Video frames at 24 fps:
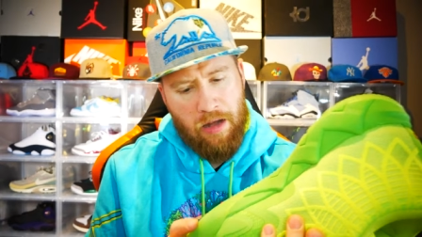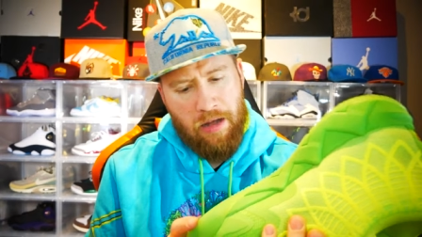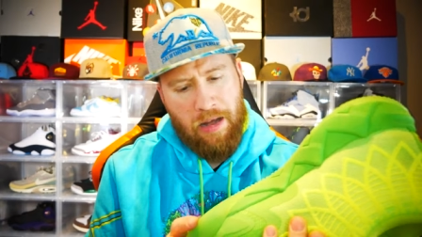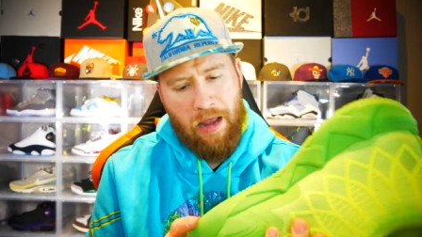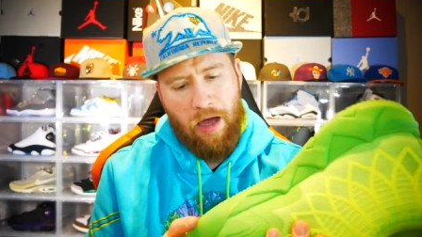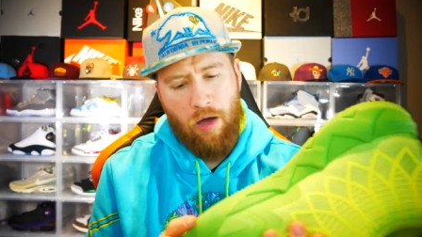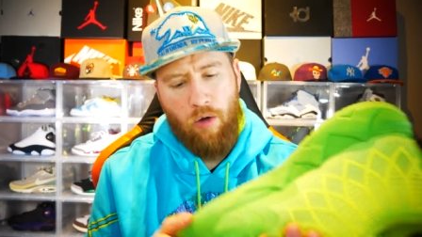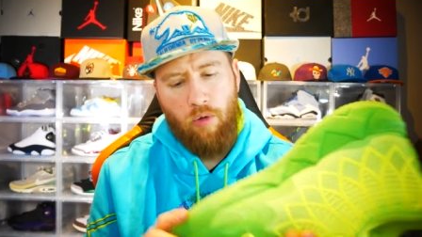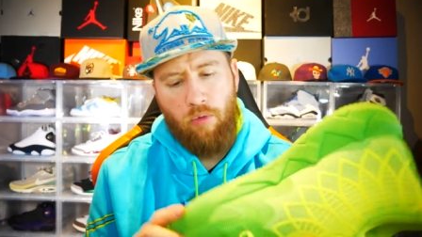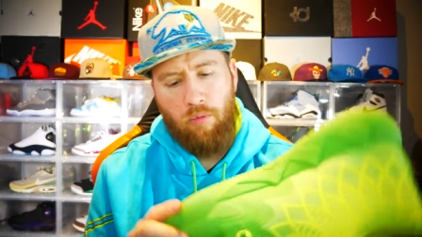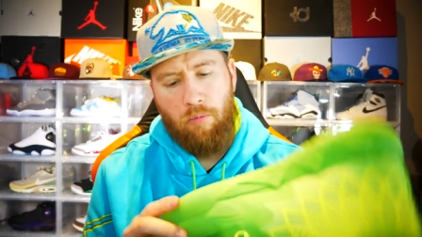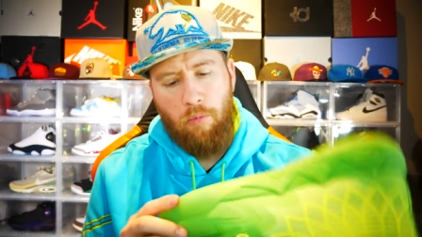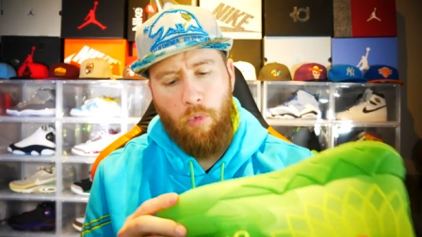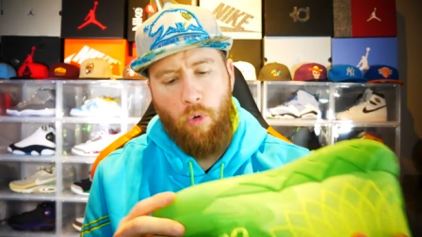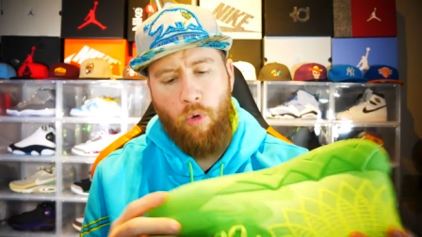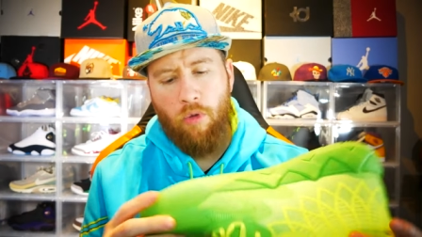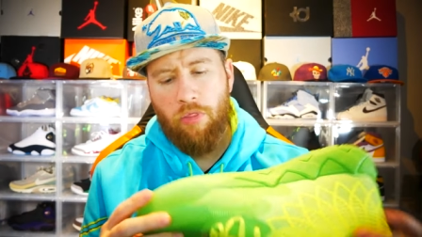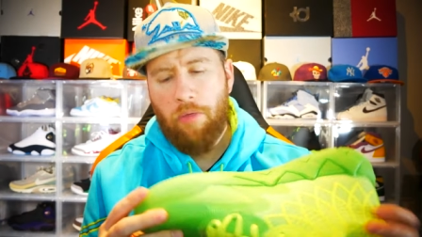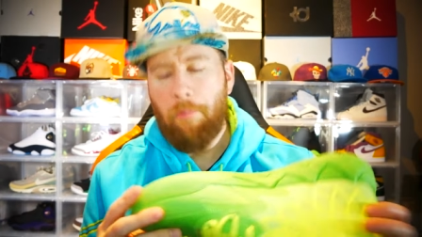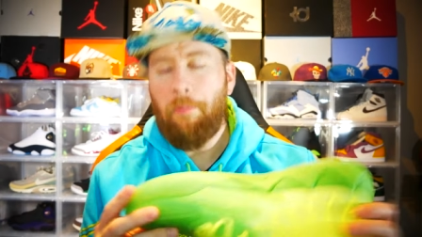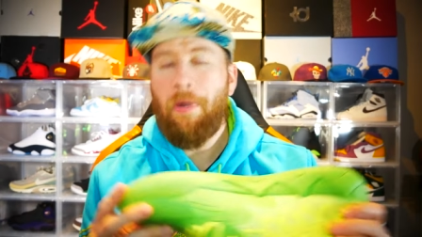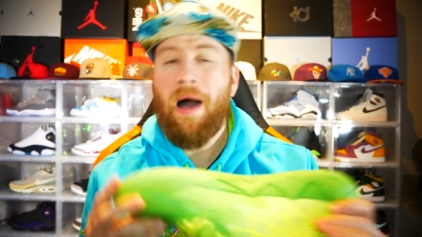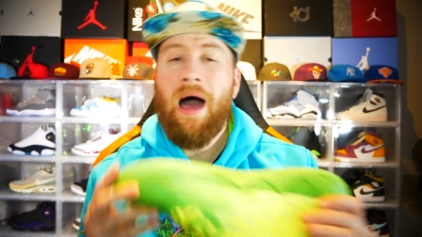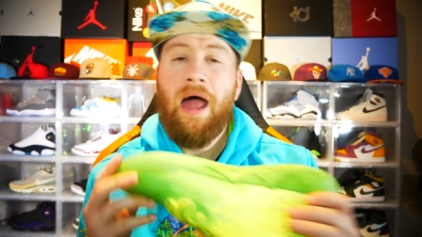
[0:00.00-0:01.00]
Now
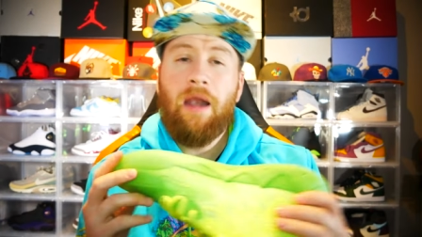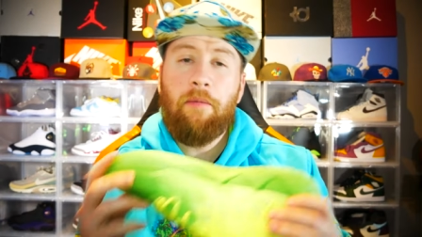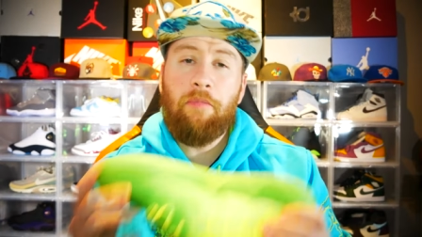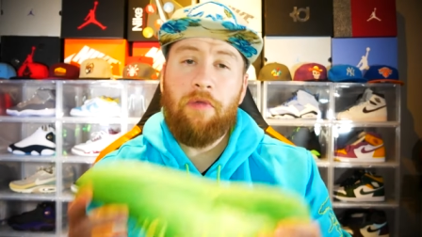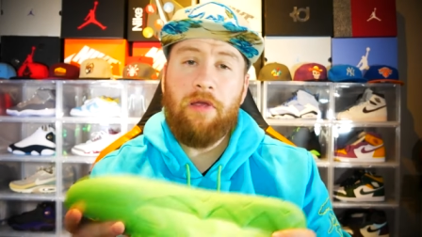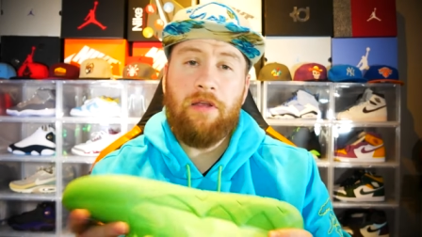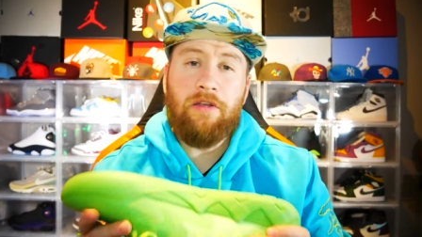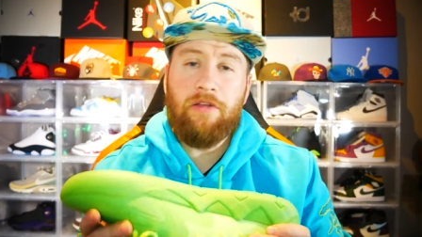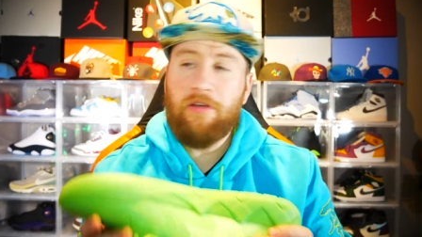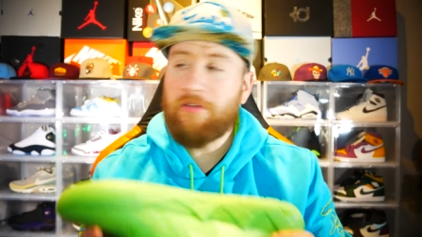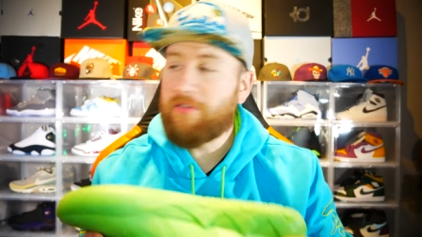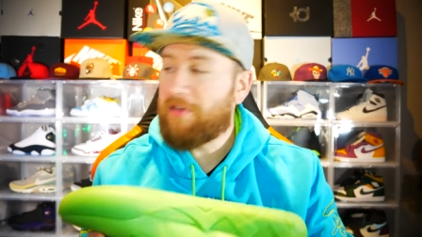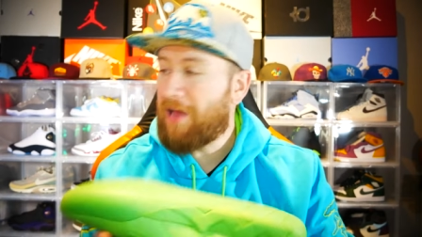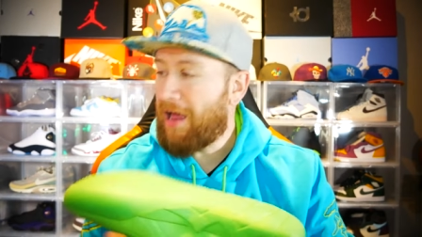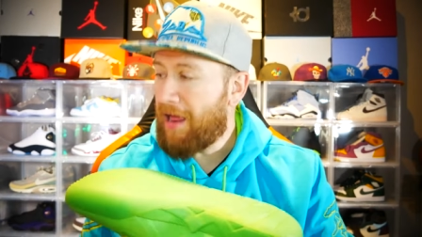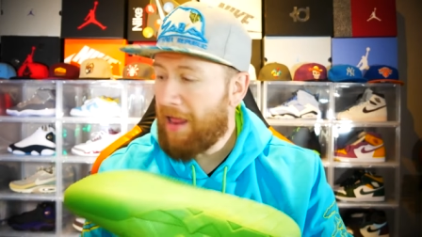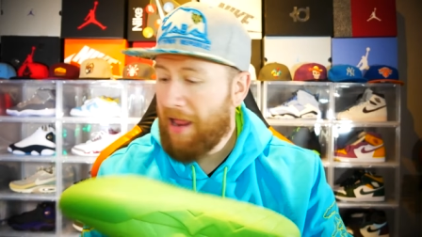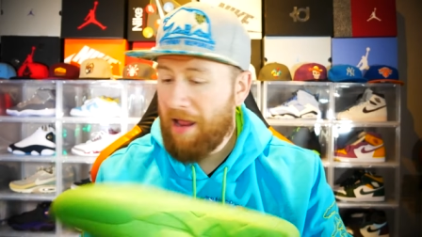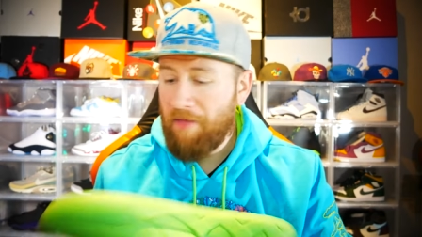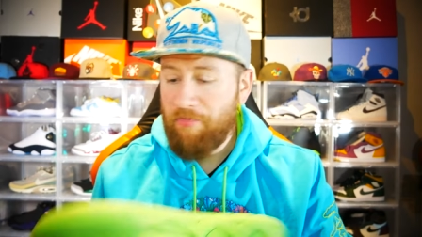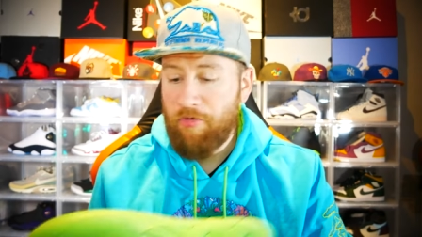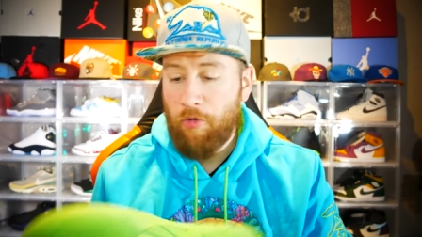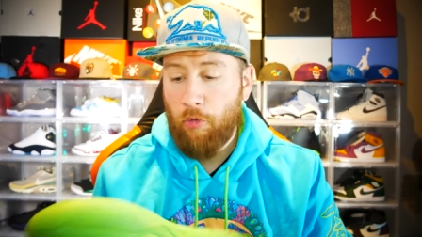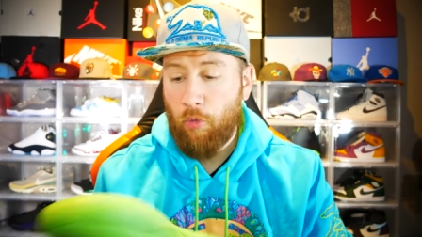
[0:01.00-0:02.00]
on the bottom it does not
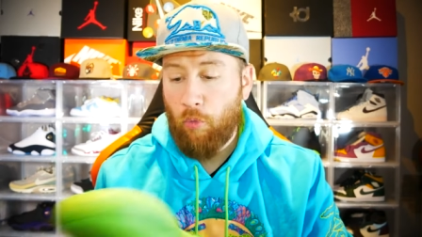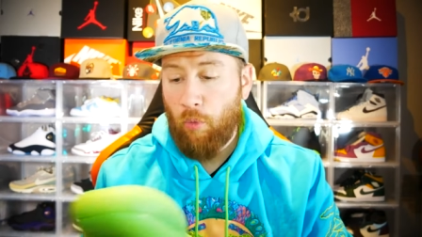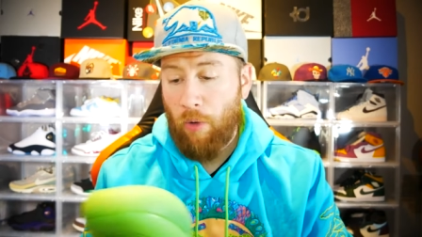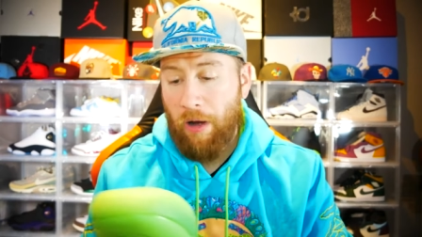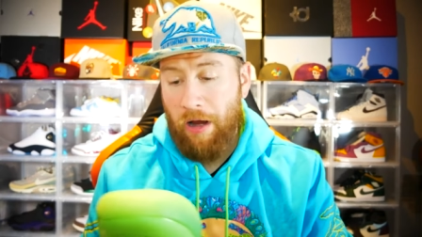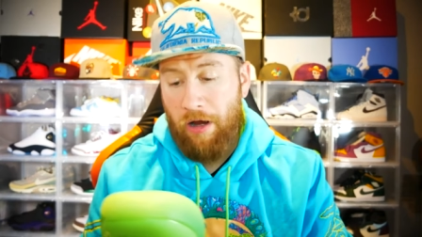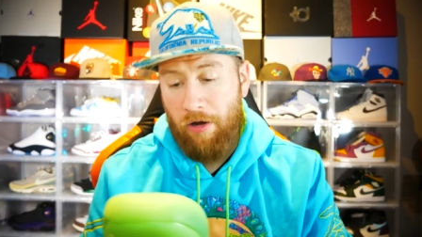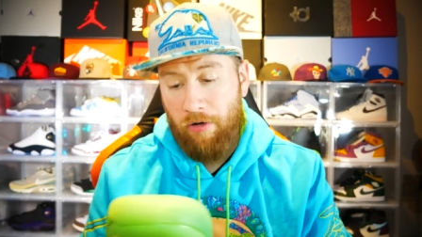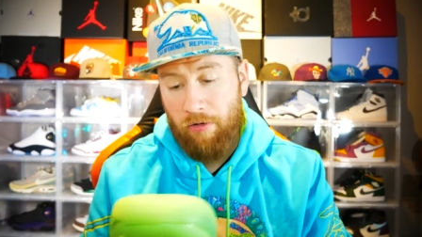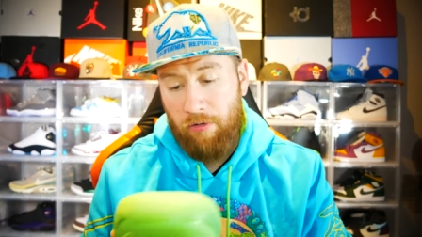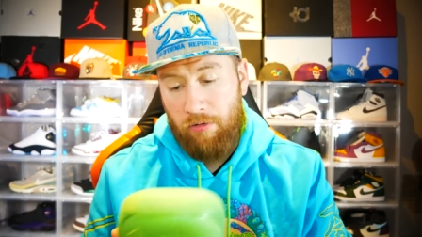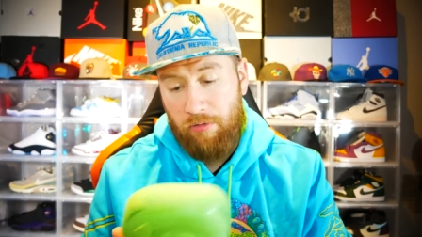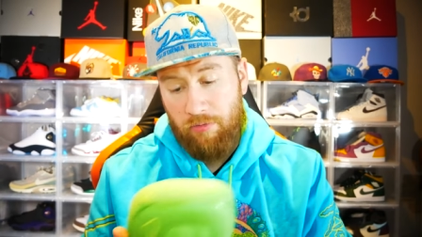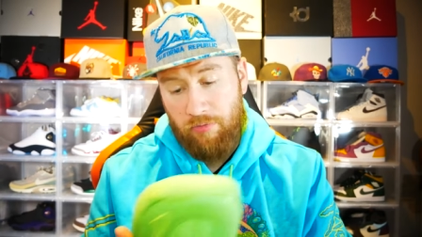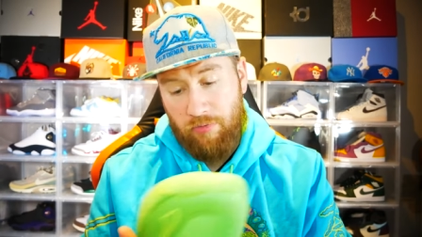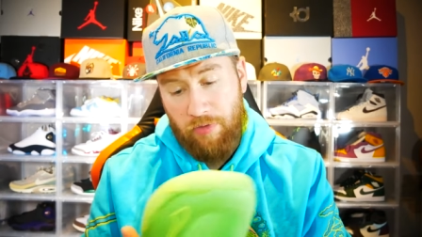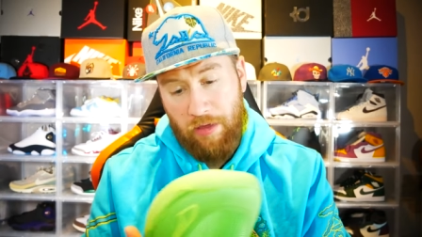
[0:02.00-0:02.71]
have the rare